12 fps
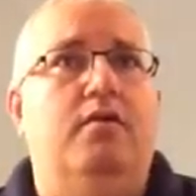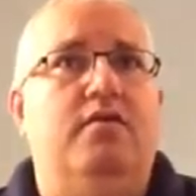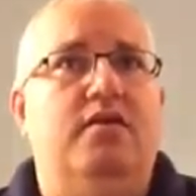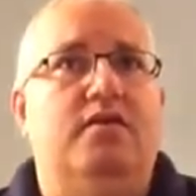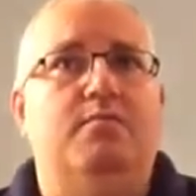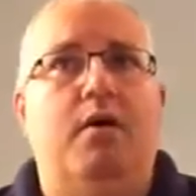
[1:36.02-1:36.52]

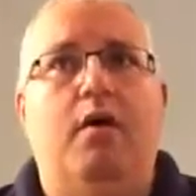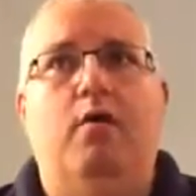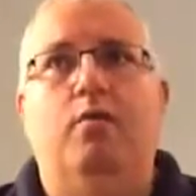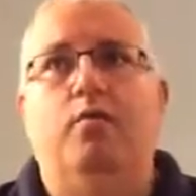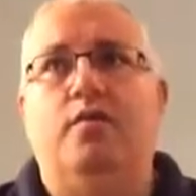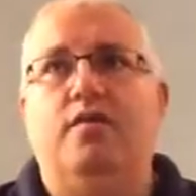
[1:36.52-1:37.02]
this
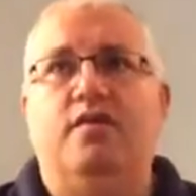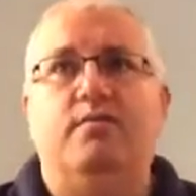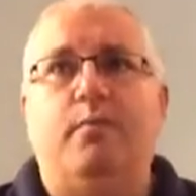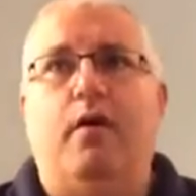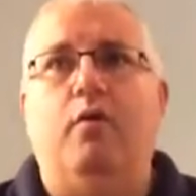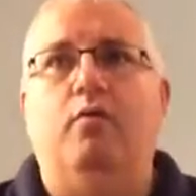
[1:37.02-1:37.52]
bone with this
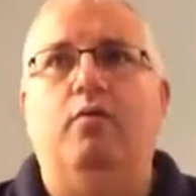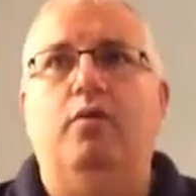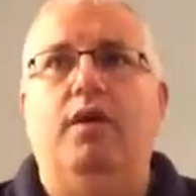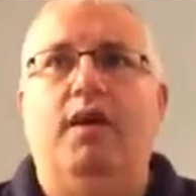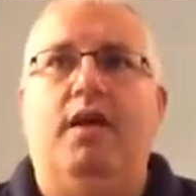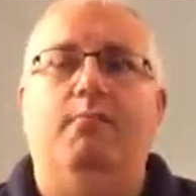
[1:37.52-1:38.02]

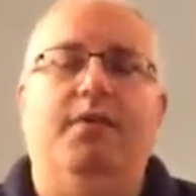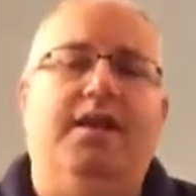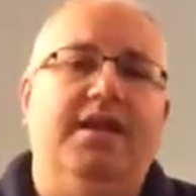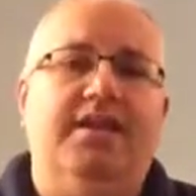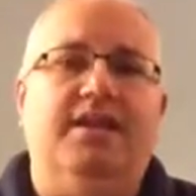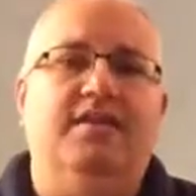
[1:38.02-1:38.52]
bone and I
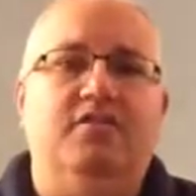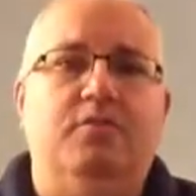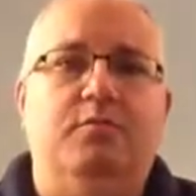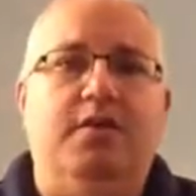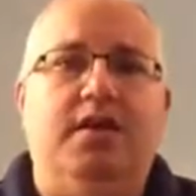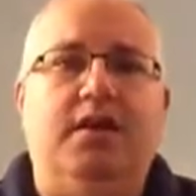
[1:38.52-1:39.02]
blend these
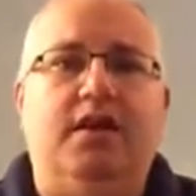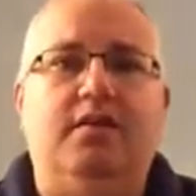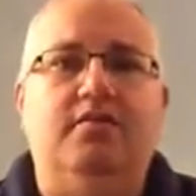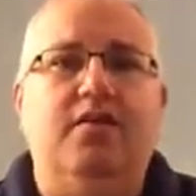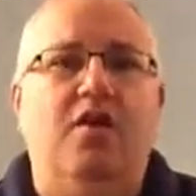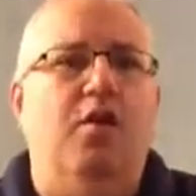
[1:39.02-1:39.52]
two
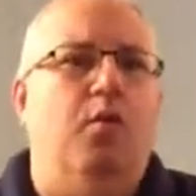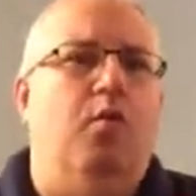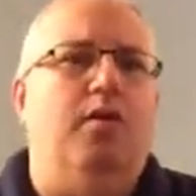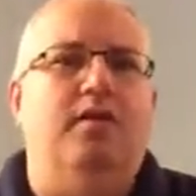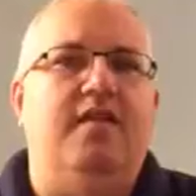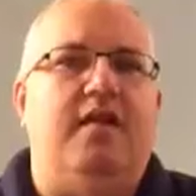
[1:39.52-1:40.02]
meanings,
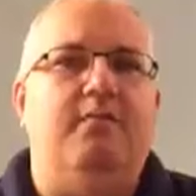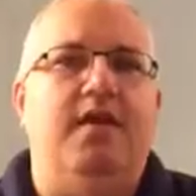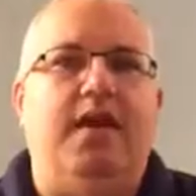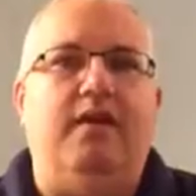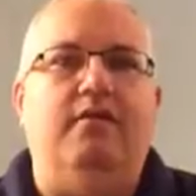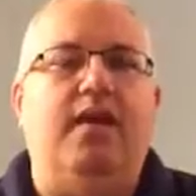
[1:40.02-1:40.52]
what do they
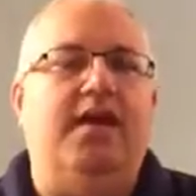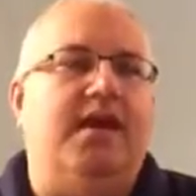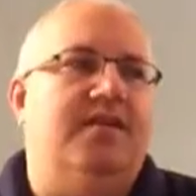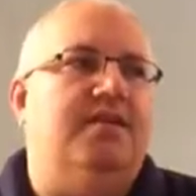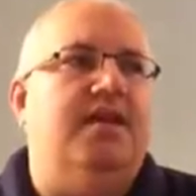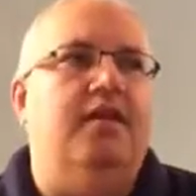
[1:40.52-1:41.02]
mean? Like
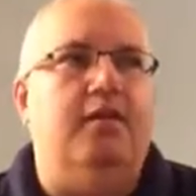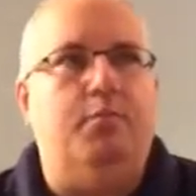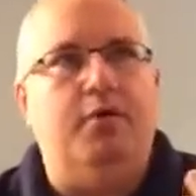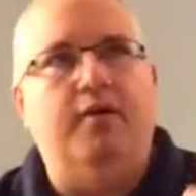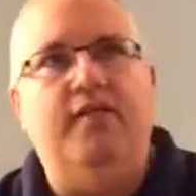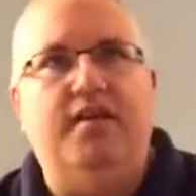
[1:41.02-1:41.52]
I said in a
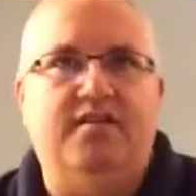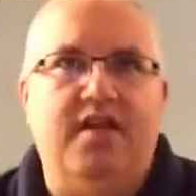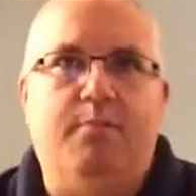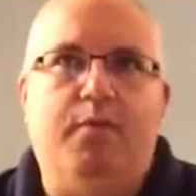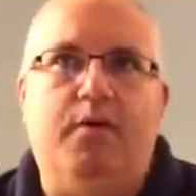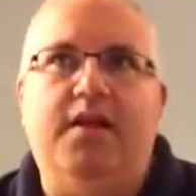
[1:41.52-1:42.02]
previous
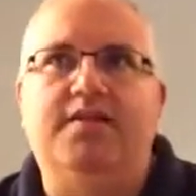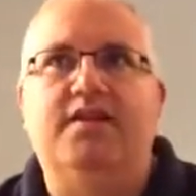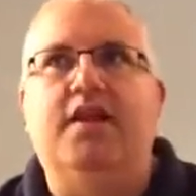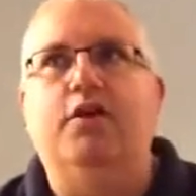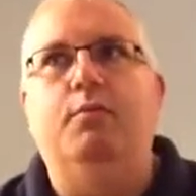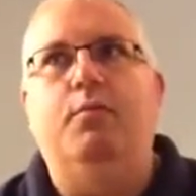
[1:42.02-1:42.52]
example, let's
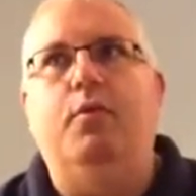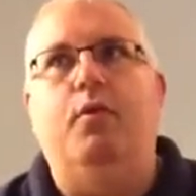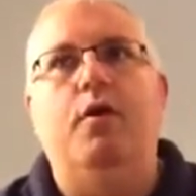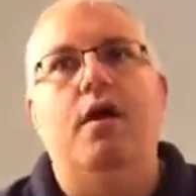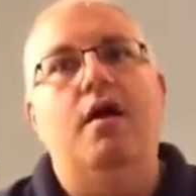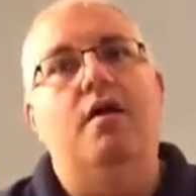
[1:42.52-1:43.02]
say you
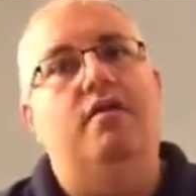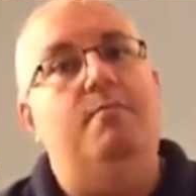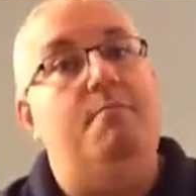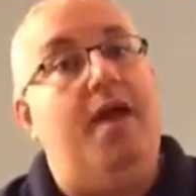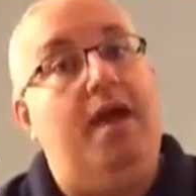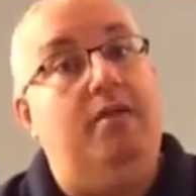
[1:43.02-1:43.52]
pull the
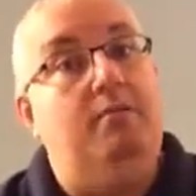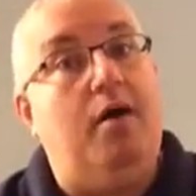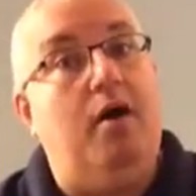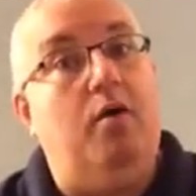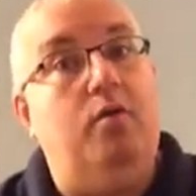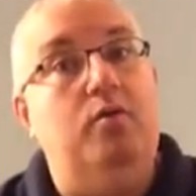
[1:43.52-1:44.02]
man
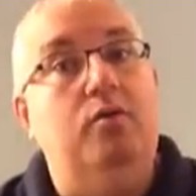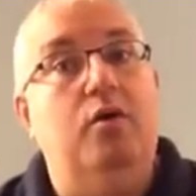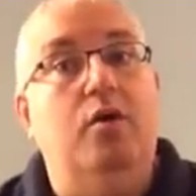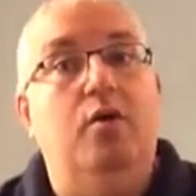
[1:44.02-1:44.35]
bone